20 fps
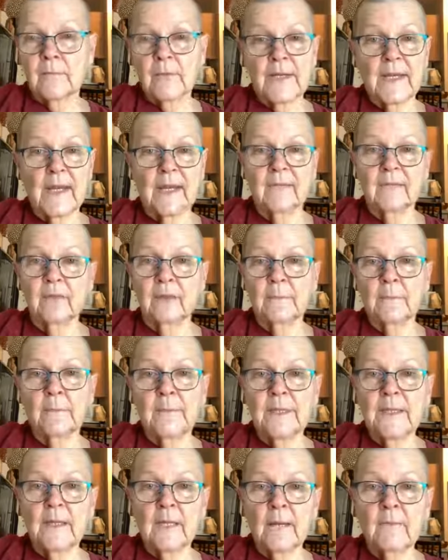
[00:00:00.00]
we have to
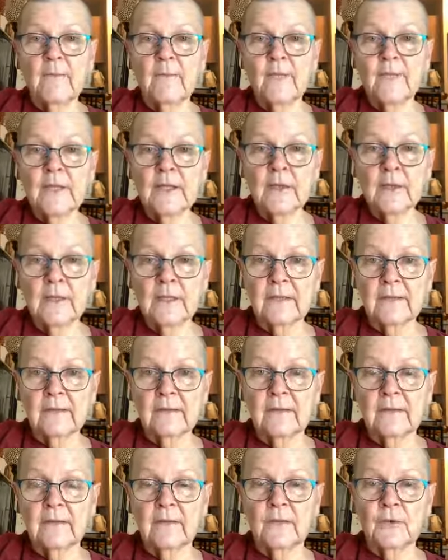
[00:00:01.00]
become
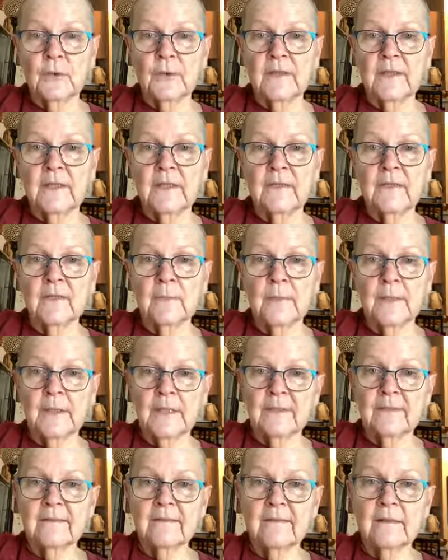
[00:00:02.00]
fearless to do this.
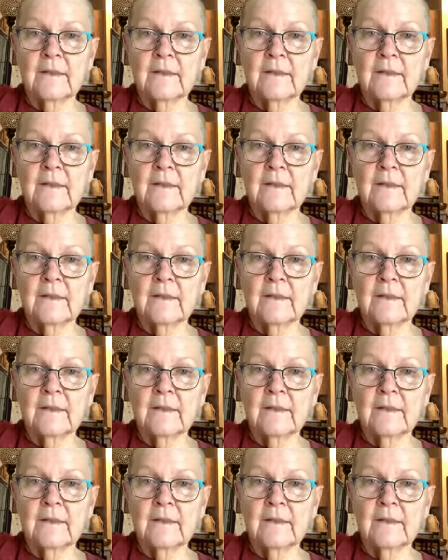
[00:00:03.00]
But